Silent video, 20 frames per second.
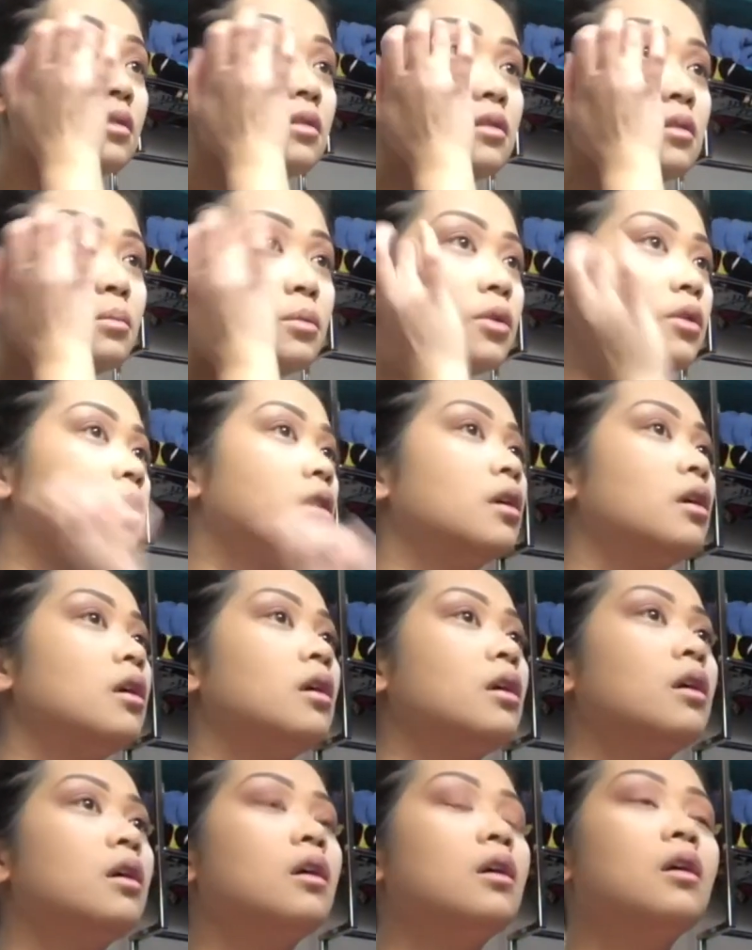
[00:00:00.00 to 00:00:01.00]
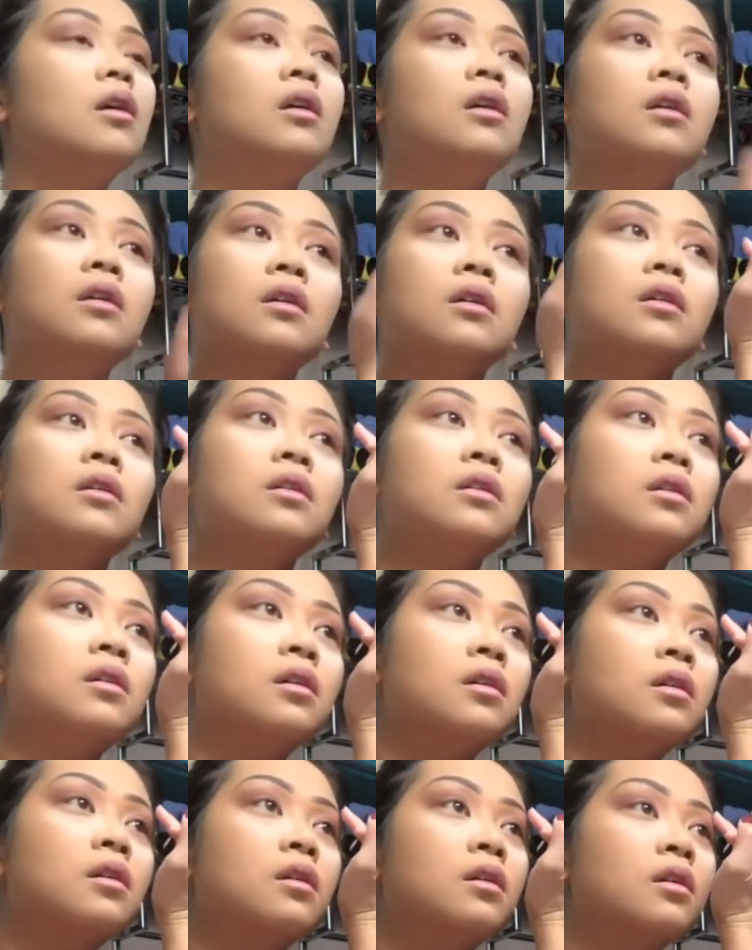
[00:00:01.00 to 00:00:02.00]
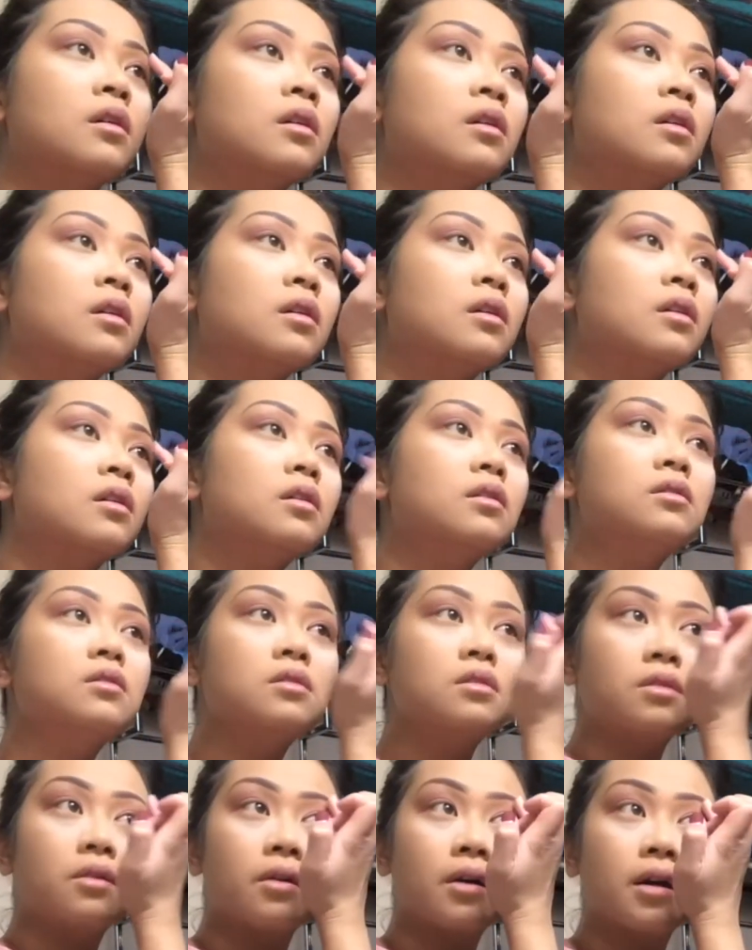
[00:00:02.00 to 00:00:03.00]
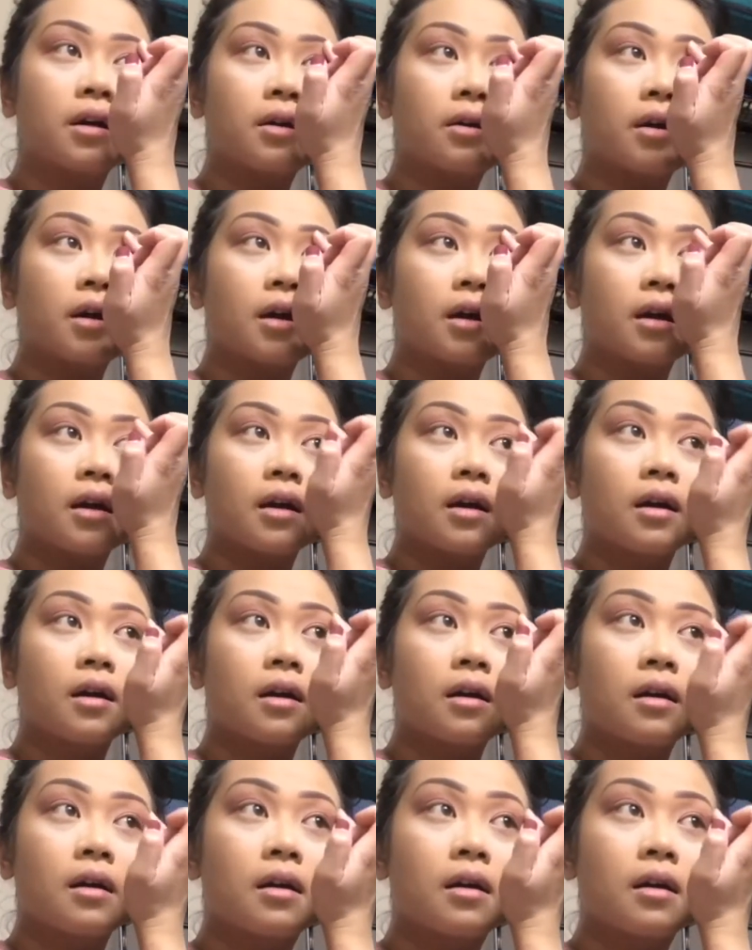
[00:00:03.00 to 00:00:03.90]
shimmer there. Nothing too cray-cray.